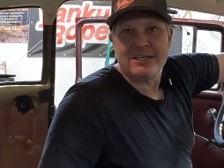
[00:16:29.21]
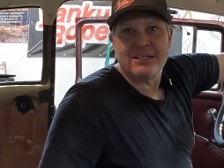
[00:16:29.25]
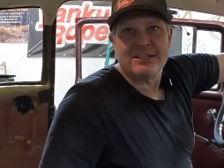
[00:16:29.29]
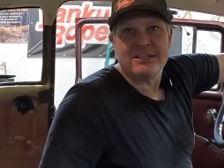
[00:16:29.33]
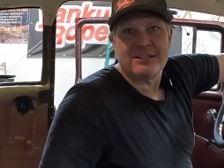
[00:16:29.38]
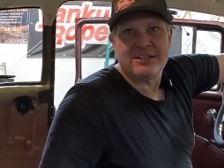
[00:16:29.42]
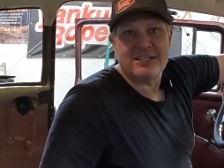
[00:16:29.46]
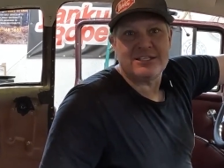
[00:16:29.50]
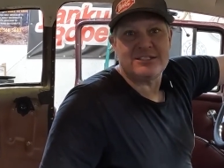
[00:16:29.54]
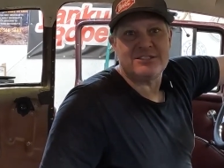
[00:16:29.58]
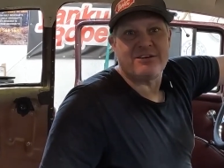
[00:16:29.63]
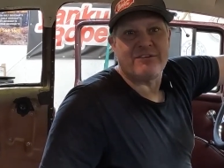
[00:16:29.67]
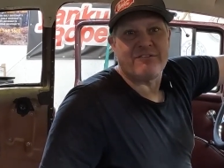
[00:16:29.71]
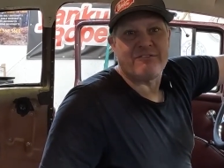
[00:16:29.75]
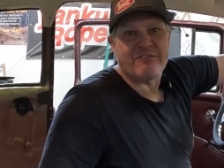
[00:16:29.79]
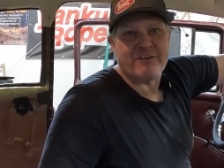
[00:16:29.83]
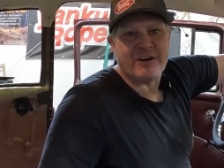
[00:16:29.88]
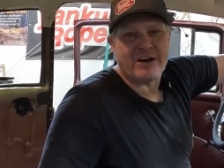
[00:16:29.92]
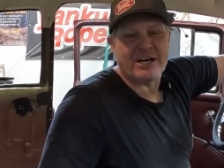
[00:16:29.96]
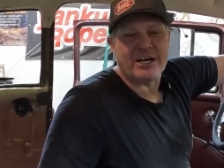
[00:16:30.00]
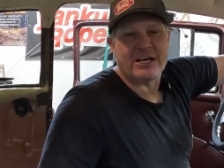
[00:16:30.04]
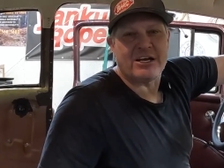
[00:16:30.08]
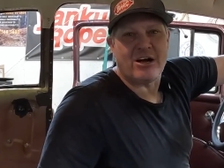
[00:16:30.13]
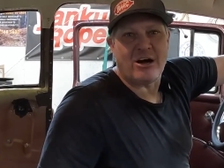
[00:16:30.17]
That's a
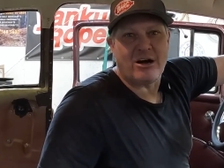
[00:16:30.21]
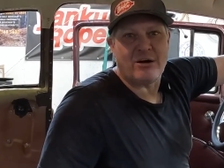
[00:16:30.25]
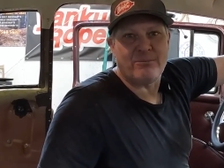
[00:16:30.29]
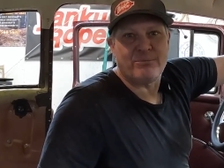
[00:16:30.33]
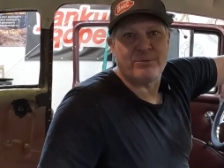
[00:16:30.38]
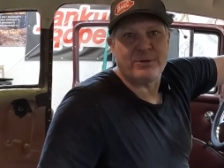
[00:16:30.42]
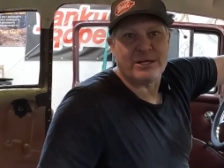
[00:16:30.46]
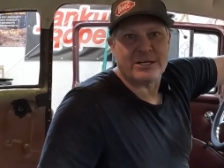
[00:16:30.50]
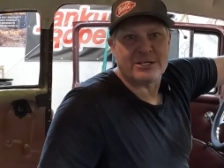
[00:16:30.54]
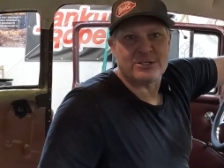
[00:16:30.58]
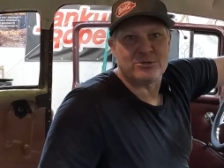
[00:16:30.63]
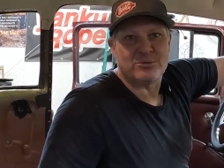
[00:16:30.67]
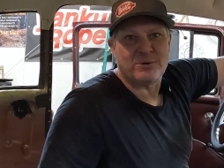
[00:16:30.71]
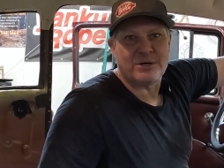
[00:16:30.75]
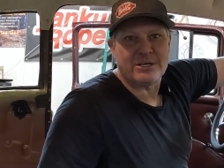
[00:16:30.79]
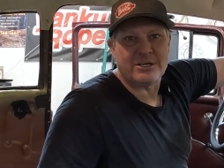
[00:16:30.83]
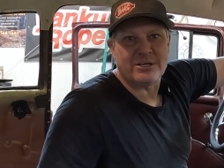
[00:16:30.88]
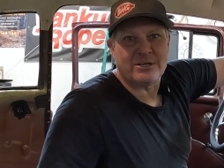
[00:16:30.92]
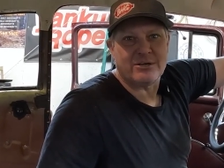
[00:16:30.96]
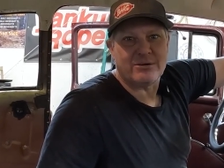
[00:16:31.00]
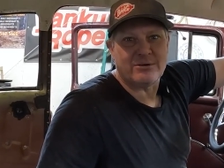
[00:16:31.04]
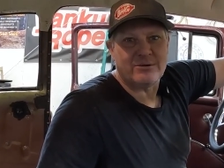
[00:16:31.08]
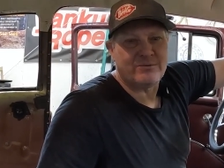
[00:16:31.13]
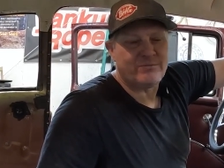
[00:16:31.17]
very complex
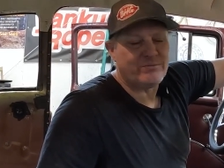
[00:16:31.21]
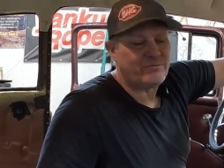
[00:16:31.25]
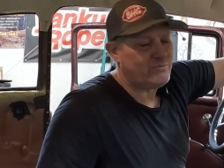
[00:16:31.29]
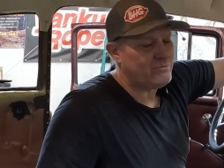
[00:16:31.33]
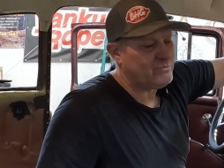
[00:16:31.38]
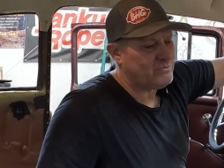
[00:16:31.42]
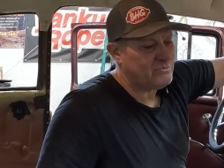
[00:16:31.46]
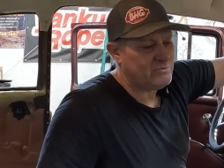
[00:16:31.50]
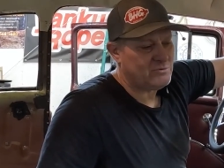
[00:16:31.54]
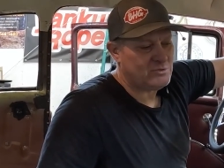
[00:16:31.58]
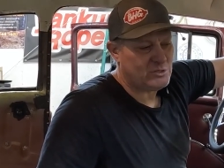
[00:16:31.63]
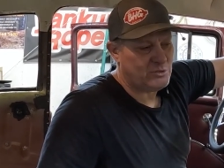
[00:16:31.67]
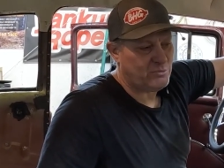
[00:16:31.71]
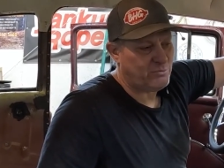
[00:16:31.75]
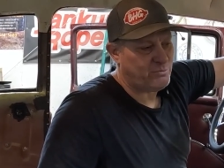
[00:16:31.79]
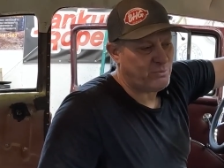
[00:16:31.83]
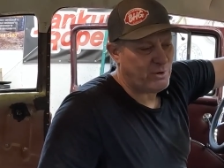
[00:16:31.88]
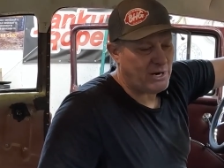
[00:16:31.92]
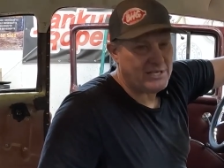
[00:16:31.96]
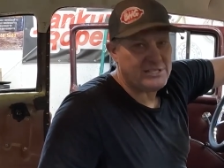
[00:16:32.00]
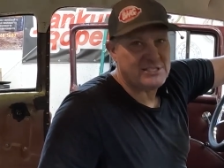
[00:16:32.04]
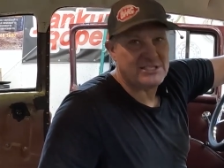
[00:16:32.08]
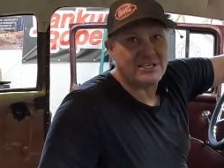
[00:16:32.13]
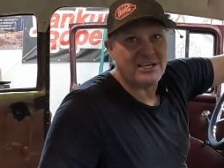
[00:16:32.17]
window.
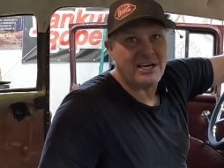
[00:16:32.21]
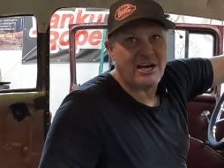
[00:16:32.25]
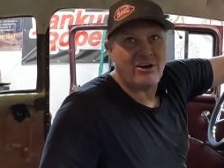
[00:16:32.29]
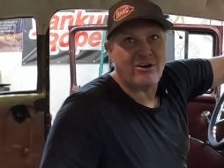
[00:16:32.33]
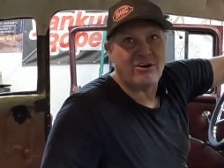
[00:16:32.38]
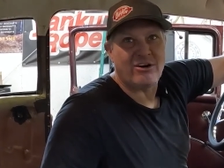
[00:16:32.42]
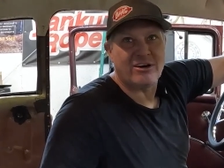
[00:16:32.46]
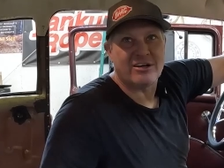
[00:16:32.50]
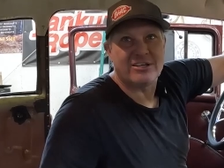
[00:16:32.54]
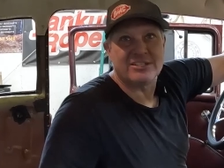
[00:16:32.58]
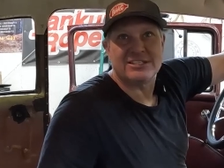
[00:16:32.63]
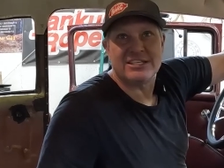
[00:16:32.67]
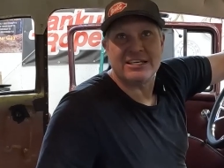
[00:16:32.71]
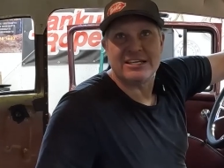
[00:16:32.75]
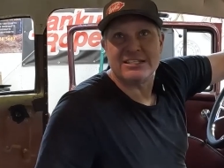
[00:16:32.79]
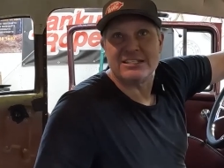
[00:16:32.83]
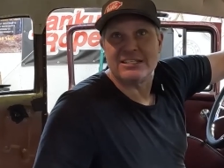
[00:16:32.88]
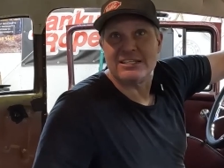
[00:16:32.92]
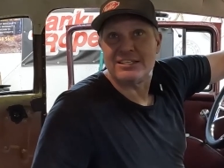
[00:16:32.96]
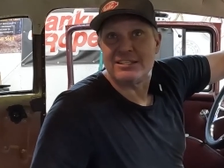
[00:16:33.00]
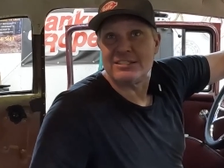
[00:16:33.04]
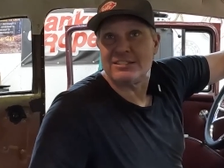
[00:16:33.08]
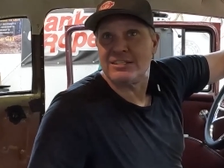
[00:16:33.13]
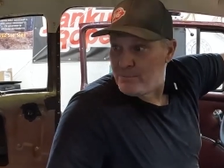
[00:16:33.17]
Surprising how hard tent
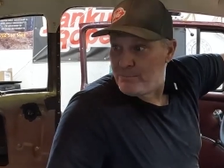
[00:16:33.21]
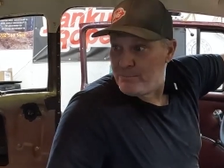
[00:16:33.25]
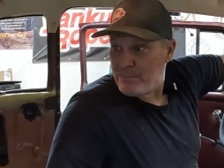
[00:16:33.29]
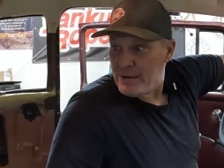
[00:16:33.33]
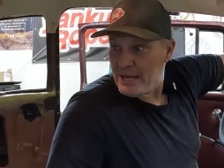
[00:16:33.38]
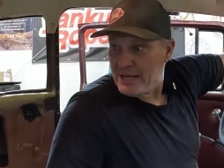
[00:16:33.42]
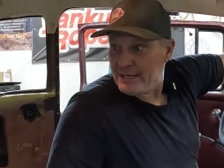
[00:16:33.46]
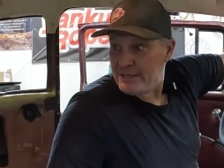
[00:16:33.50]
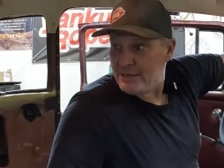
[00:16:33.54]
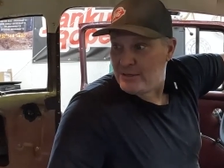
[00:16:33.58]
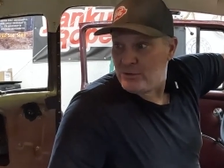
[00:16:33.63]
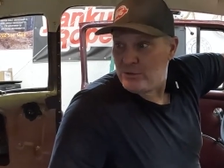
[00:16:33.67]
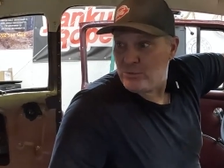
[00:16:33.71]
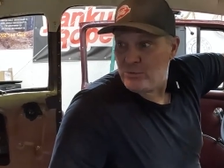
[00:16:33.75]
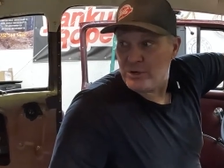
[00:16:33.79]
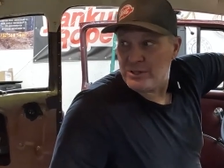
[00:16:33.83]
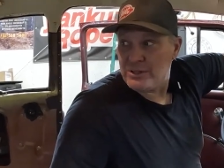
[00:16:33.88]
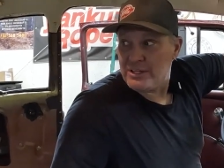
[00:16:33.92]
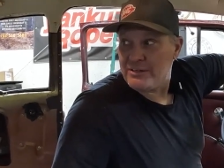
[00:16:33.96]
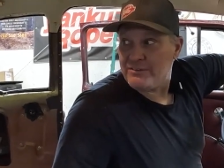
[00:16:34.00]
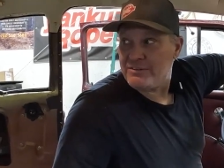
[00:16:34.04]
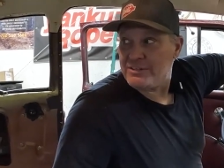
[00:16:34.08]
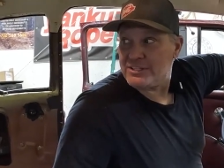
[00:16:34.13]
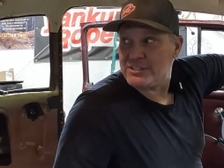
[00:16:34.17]
is. But we'll
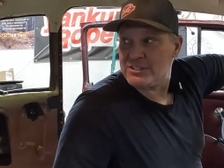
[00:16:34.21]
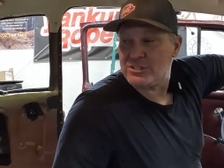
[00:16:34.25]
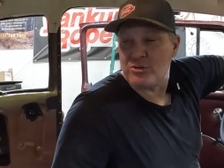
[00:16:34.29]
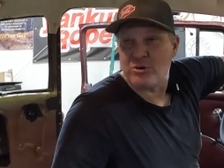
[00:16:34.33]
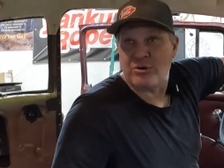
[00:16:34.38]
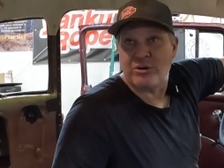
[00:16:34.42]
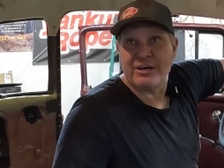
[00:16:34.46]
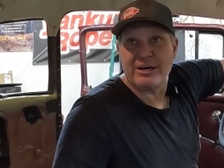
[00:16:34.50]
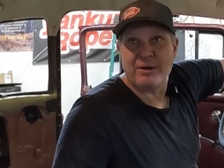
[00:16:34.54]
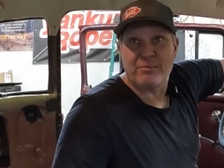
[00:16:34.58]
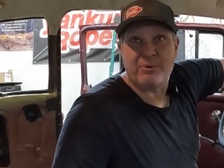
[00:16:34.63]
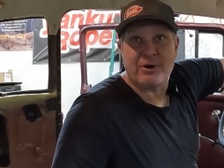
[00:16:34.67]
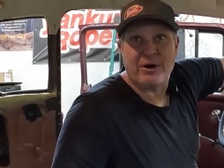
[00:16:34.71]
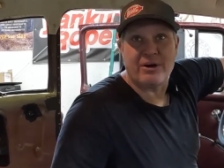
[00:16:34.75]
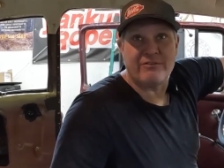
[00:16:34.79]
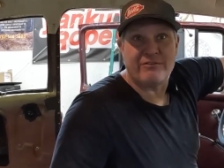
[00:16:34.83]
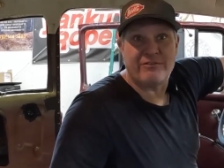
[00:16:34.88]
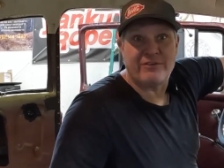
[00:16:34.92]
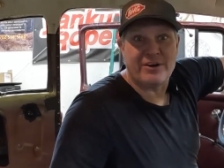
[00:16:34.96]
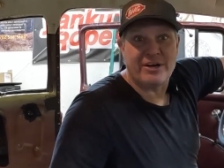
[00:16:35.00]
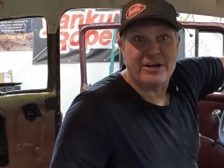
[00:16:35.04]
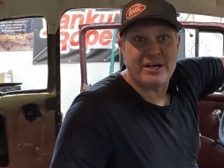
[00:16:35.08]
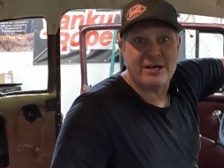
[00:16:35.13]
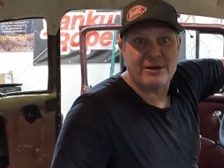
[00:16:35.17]
leave this torn apart
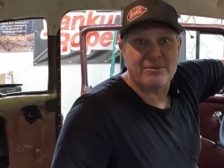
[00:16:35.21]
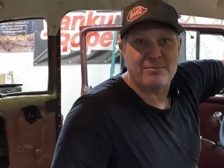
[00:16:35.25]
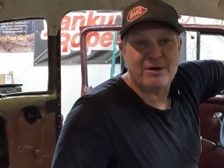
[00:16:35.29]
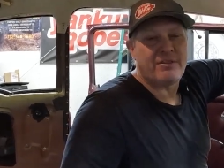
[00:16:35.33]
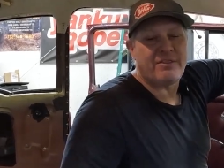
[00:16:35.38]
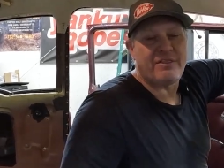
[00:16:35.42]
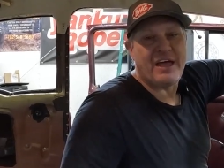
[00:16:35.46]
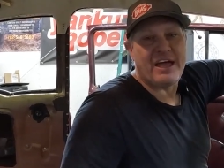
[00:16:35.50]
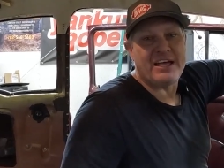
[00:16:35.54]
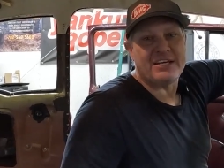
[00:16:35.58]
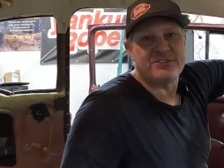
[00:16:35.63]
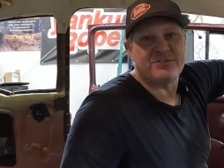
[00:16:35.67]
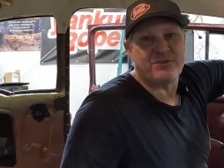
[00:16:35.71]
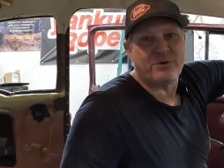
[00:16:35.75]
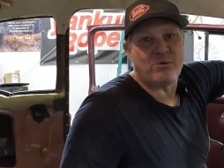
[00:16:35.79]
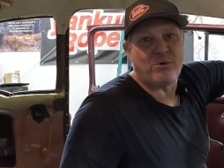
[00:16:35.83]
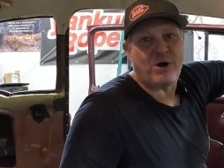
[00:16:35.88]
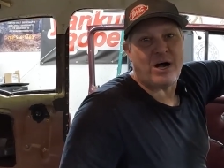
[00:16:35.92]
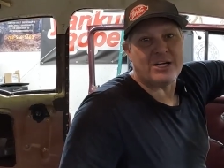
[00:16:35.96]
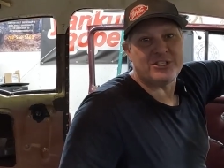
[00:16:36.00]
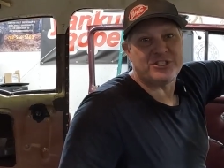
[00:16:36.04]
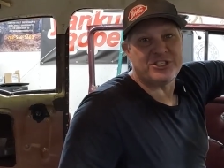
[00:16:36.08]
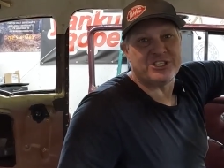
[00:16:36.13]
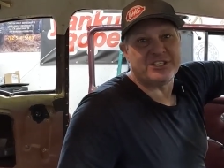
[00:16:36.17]
for him. Thanks for
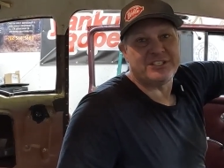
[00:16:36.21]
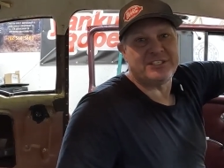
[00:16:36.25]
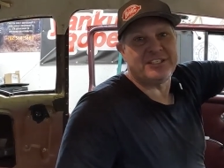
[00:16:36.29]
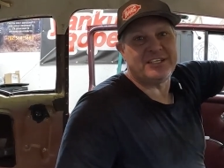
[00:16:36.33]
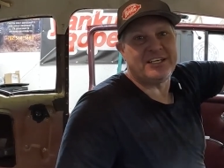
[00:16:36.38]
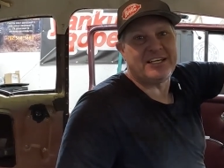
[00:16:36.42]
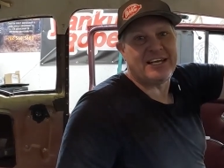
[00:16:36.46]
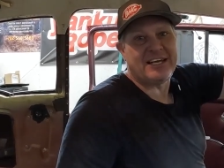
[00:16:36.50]
watching,